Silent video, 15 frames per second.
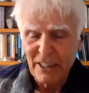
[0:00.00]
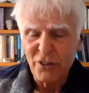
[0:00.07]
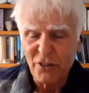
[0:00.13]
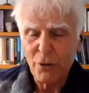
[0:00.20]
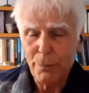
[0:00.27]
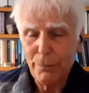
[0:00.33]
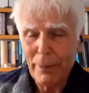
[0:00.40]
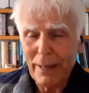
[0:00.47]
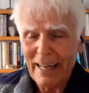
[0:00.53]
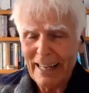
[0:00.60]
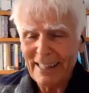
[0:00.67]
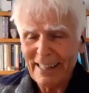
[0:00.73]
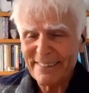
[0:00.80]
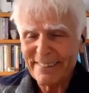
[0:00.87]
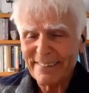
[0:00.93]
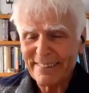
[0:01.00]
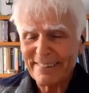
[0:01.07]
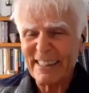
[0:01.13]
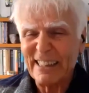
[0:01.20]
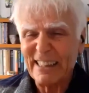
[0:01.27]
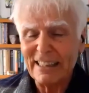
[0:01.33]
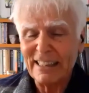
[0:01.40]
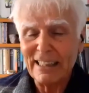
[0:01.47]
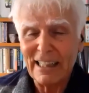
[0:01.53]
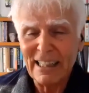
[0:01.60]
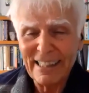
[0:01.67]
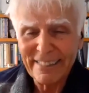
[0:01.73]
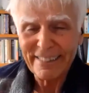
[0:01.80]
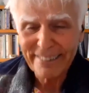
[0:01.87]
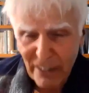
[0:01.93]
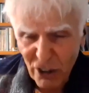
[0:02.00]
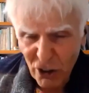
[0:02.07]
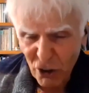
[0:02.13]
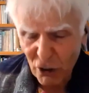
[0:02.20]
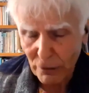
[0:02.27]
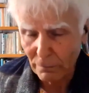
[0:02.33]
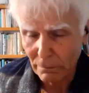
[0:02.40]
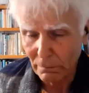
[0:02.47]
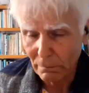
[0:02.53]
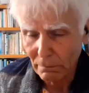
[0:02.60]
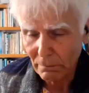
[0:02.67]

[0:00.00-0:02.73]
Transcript: the past has gone.